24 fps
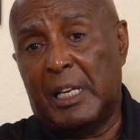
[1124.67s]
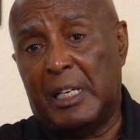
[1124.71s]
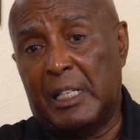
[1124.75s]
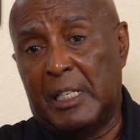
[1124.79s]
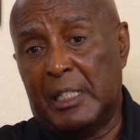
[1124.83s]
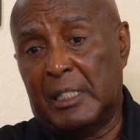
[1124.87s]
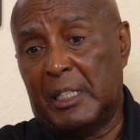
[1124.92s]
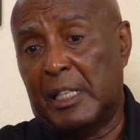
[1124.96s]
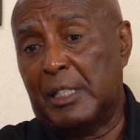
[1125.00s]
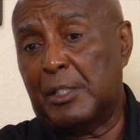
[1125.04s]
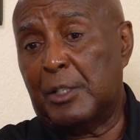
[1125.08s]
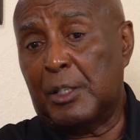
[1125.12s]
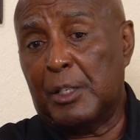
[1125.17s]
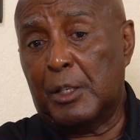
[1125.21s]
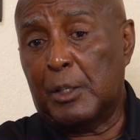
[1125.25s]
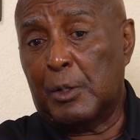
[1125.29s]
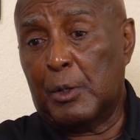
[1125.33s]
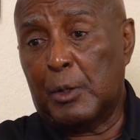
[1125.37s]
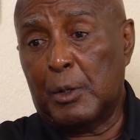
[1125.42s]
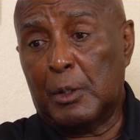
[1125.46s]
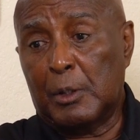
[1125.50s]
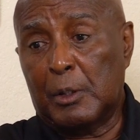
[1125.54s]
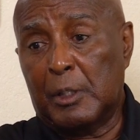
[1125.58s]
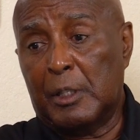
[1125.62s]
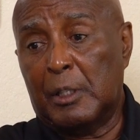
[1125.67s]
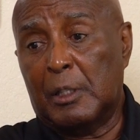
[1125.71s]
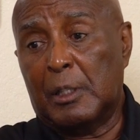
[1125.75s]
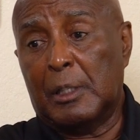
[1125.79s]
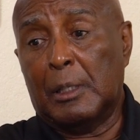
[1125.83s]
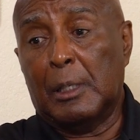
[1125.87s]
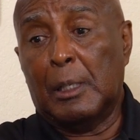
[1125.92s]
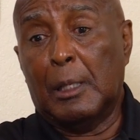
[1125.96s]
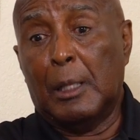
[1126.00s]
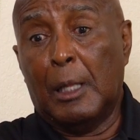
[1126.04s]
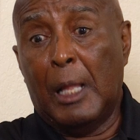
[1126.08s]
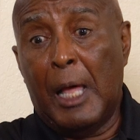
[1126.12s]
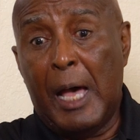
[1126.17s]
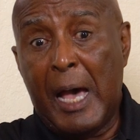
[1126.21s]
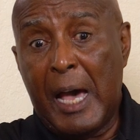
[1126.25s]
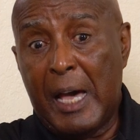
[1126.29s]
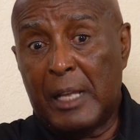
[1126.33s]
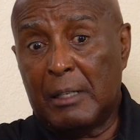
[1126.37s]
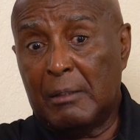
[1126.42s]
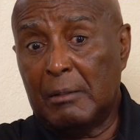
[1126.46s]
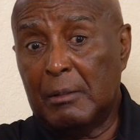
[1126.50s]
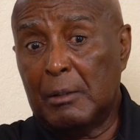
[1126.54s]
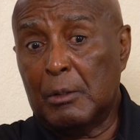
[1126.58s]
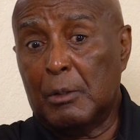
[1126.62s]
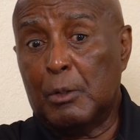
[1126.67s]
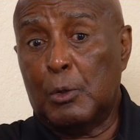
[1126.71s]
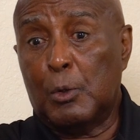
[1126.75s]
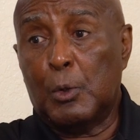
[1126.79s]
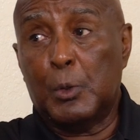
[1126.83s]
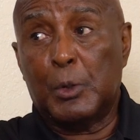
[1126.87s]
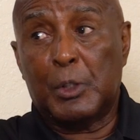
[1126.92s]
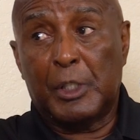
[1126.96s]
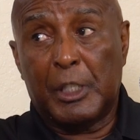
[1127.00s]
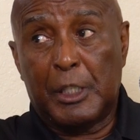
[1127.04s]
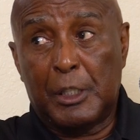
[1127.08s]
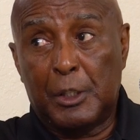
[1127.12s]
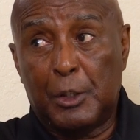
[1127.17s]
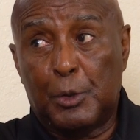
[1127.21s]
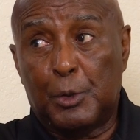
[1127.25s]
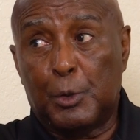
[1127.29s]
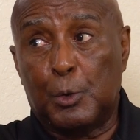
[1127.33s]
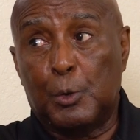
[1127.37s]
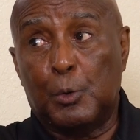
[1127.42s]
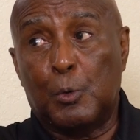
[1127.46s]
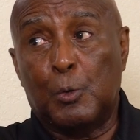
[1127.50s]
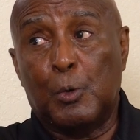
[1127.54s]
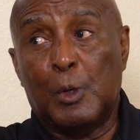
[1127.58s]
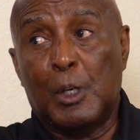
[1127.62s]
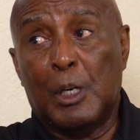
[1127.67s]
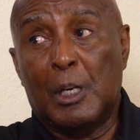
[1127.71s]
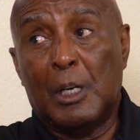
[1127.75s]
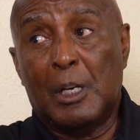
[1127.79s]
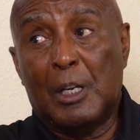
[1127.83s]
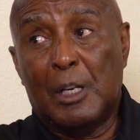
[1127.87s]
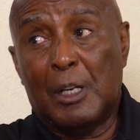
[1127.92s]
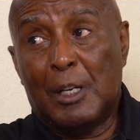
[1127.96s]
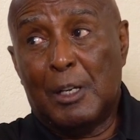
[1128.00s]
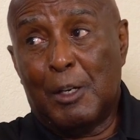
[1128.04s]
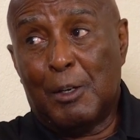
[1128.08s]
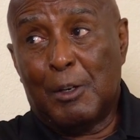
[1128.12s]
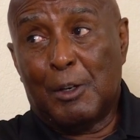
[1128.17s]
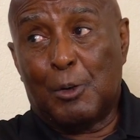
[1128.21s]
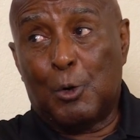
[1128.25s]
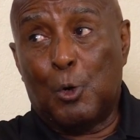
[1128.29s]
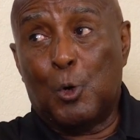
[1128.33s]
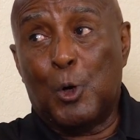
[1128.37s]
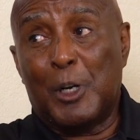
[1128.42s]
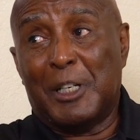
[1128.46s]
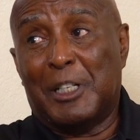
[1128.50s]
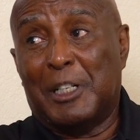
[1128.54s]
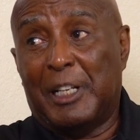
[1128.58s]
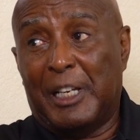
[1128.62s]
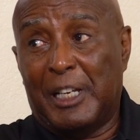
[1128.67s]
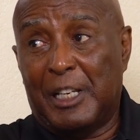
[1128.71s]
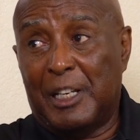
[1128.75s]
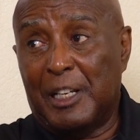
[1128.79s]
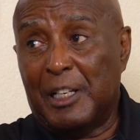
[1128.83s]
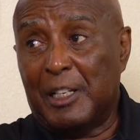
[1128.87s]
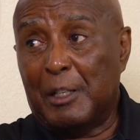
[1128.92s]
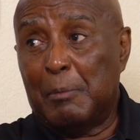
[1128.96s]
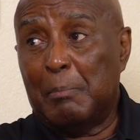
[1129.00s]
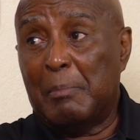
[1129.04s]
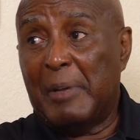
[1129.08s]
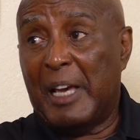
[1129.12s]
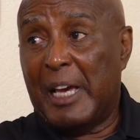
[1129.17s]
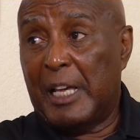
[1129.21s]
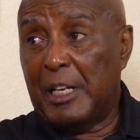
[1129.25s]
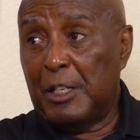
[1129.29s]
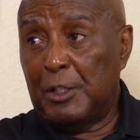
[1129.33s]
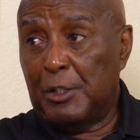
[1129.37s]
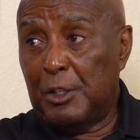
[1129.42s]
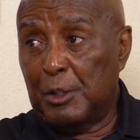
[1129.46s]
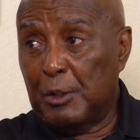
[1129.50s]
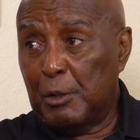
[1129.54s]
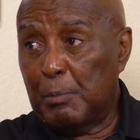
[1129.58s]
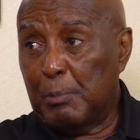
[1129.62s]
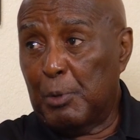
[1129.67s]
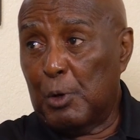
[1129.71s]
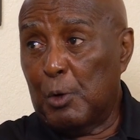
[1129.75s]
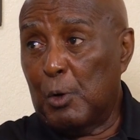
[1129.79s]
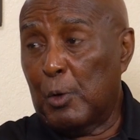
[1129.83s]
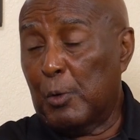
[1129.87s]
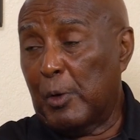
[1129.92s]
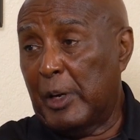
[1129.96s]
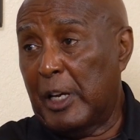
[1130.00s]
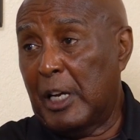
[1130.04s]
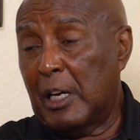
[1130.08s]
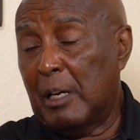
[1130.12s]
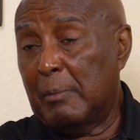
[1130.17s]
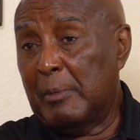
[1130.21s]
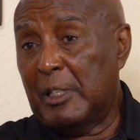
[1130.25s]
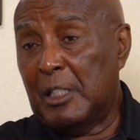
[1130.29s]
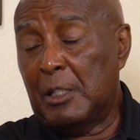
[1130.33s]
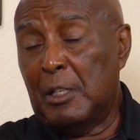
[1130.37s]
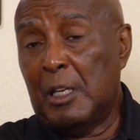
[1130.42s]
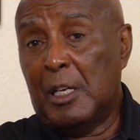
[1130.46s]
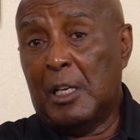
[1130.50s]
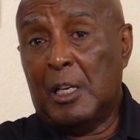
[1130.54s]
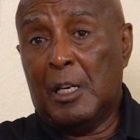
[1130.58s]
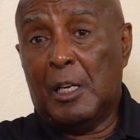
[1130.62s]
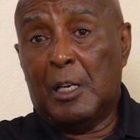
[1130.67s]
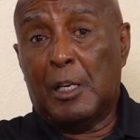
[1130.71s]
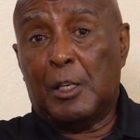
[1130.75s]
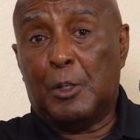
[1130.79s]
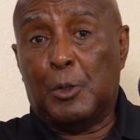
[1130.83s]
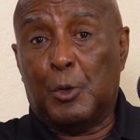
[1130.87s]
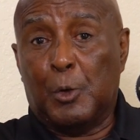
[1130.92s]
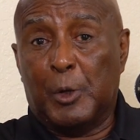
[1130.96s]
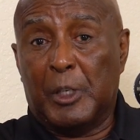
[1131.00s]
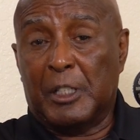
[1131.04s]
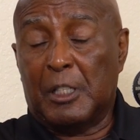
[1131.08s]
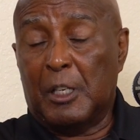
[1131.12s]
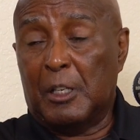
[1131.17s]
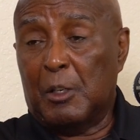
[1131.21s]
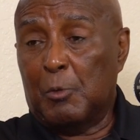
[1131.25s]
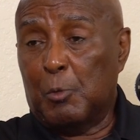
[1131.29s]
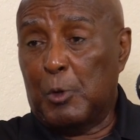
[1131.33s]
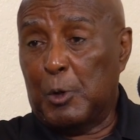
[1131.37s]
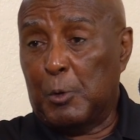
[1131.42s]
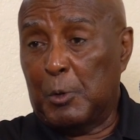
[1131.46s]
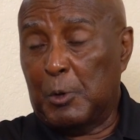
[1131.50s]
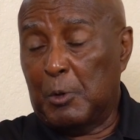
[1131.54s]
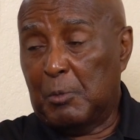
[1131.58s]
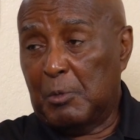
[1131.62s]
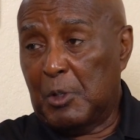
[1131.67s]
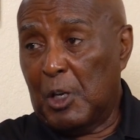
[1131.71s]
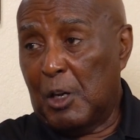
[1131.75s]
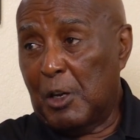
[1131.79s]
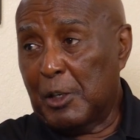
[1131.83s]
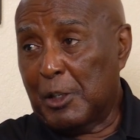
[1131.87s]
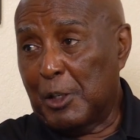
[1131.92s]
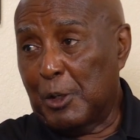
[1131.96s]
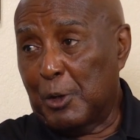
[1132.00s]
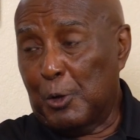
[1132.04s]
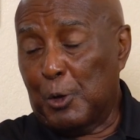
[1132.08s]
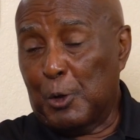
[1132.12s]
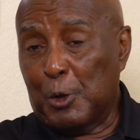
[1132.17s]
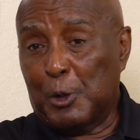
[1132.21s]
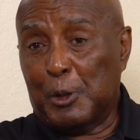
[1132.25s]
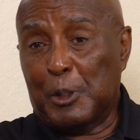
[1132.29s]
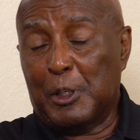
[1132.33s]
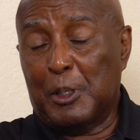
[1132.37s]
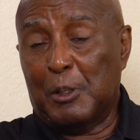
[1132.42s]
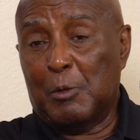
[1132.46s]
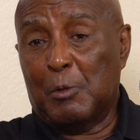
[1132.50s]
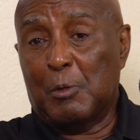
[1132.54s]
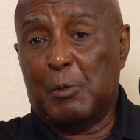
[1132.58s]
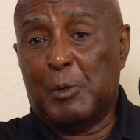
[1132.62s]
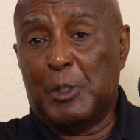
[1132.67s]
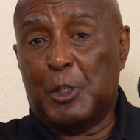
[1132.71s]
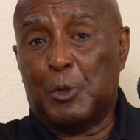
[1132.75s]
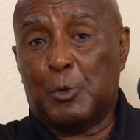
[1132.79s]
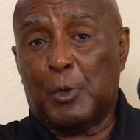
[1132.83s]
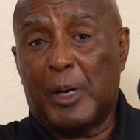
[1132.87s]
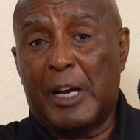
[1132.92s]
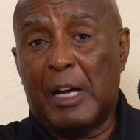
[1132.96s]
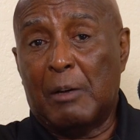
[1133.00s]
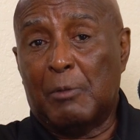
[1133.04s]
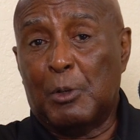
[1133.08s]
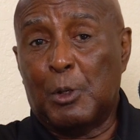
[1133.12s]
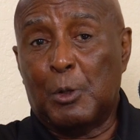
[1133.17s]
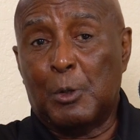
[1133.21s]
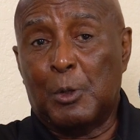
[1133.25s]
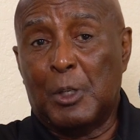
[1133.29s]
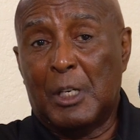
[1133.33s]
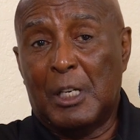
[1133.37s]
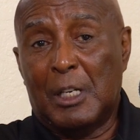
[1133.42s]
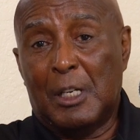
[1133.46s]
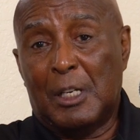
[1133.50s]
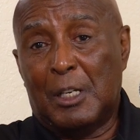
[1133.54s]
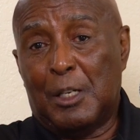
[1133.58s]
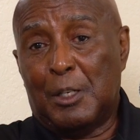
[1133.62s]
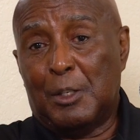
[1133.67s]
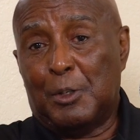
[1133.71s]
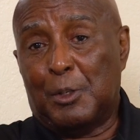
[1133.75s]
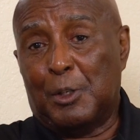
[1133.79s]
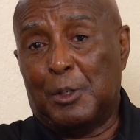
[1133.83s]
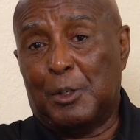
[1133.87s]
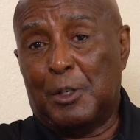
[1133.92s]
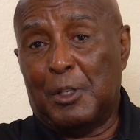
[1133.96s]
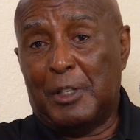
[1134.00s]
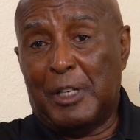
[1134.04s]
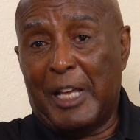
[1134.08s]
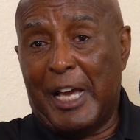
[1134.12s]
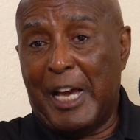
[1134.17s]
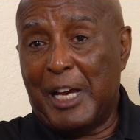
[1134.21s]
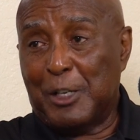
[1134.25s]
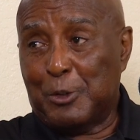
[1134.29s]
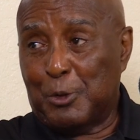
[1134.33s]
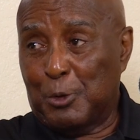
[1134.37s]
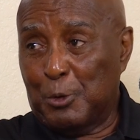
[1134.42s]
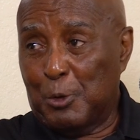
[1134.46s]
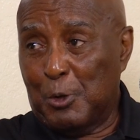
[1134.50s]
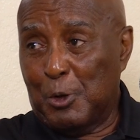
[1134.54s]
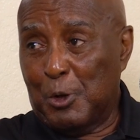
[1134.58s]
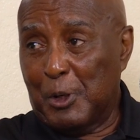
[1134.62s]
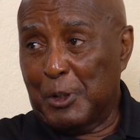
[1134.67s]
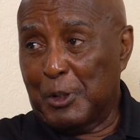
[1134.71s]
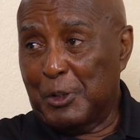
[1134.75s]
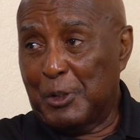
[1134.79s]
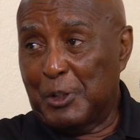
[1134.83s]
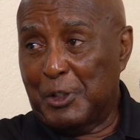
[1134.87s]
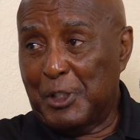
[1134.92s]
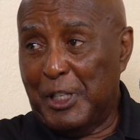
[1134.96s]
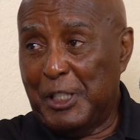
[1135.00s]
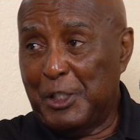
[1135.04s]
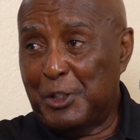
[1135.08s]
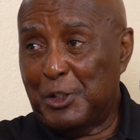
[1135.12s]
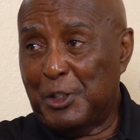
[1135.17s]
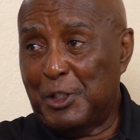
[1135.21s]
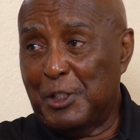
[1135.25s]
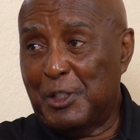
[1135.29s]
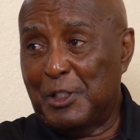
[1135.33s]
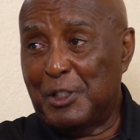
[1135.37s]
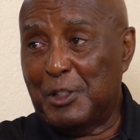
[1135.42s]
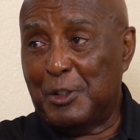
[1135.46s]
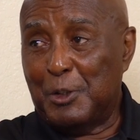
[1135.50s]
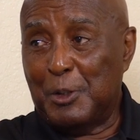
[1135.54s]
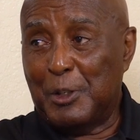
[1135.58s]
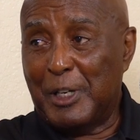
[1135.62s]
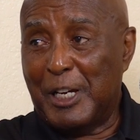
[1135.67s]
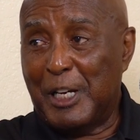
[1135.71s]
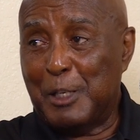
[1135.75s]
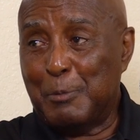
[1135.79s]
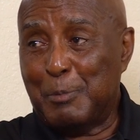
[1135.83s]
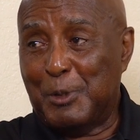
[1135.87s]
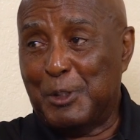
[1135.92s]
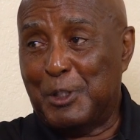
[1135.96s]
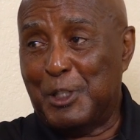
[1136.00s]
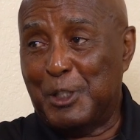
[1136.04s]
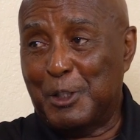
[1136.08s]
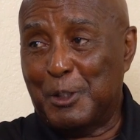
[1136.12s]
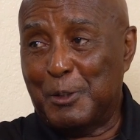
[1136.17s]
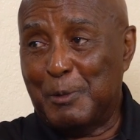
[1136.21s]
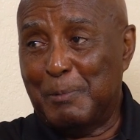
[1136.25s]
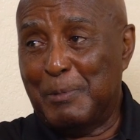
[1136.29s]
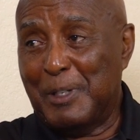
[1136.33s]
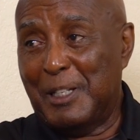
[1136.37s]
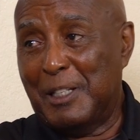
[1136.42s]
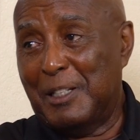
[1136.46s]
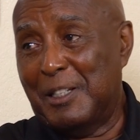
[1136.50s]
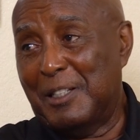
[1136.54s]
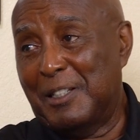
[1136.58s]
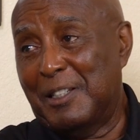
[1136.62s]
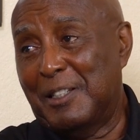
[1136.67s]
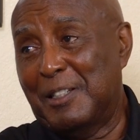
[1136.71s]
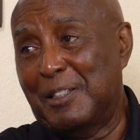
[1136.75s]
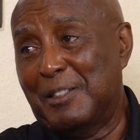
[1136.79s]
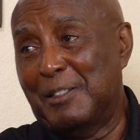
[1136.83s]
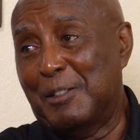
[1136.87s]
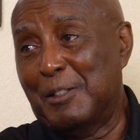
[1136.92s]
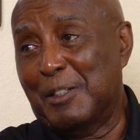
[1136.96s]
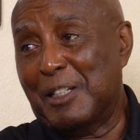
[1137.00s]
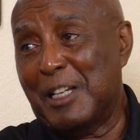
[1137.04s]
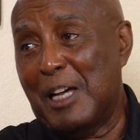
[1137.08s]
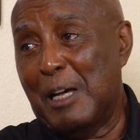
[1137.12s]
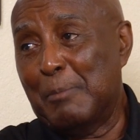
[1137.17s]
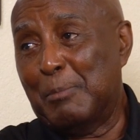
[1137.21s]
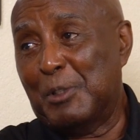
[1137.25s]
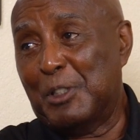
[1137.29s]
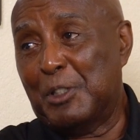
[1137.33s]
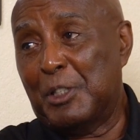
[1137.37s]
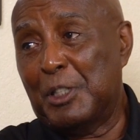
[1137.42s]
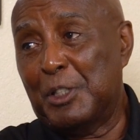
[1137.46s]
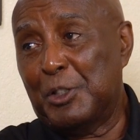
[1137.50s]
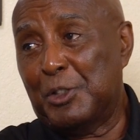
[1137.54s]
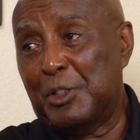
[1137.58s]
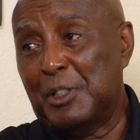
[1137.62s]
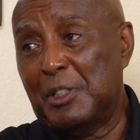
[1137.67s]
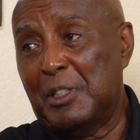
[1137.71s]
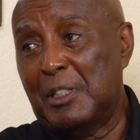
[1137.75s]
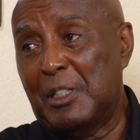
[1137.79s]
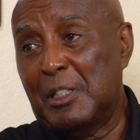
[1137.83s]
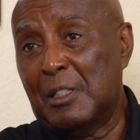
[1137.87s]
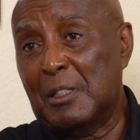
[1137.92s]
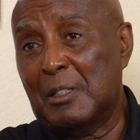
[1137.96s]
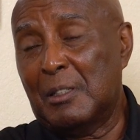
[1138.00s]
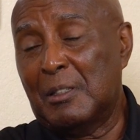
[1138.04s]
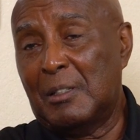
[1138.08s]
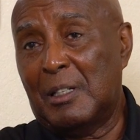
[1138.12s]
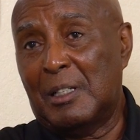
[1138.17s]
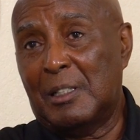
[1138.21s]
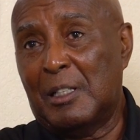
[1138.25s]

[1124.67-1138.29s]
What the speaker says: And as I said earlier, a lot goes into coordinating and managing the program and doing that. We were talking earlier, we traveled to the national organization, and you guys participated in the competition there.